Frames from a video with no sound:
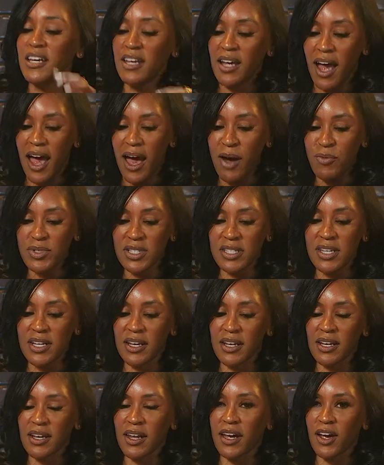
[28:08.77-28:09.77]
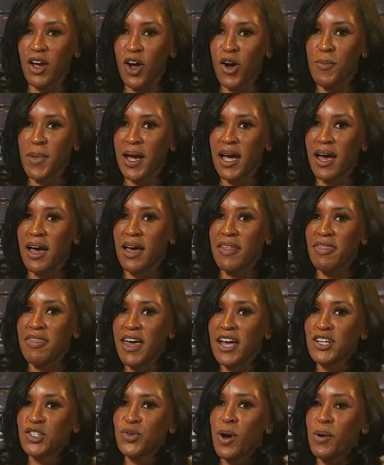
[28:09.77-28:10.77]
I was thinking like, oh my God,
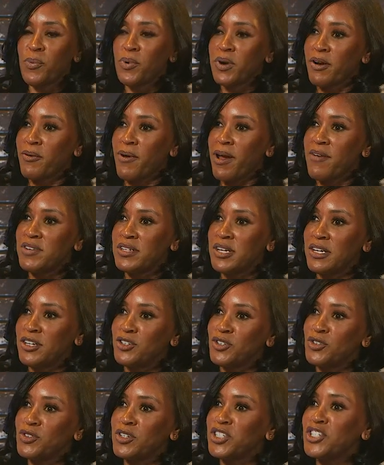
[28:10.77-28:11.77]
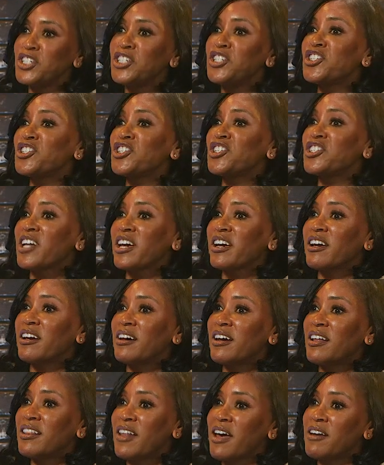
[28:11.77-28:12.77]
that's who I would have gravitated to because she just looks like
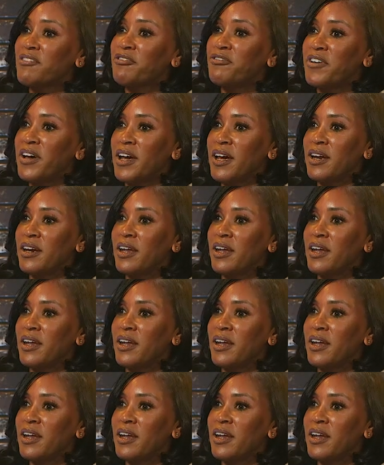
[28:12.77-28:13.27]
a lot of fun.